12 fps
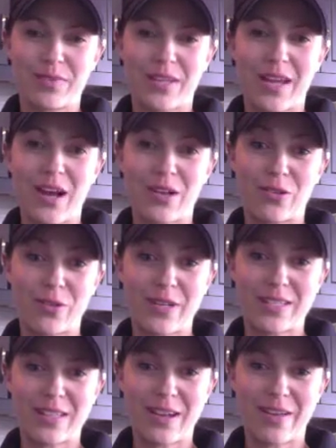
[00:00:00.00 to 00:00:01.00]

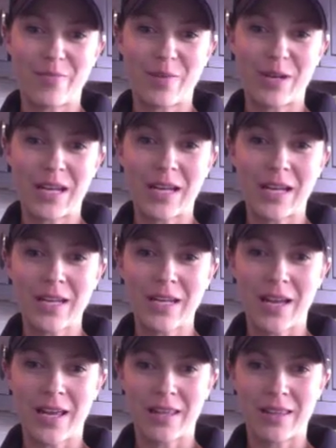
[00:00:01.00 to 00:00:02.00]
calories that I've been eating
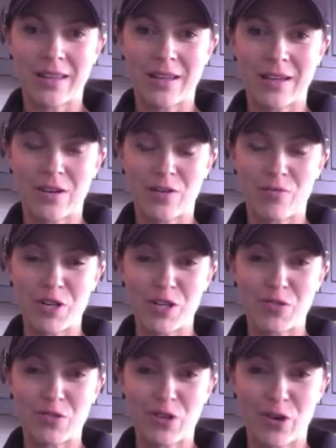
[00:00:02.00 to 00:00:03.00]
and the
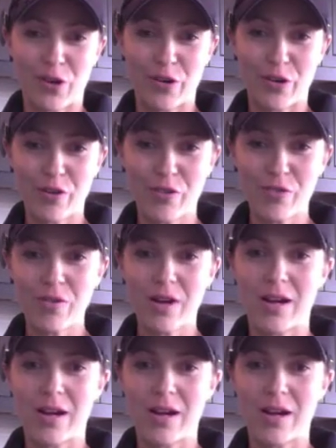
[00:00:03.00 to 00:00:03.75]
reduced cardio,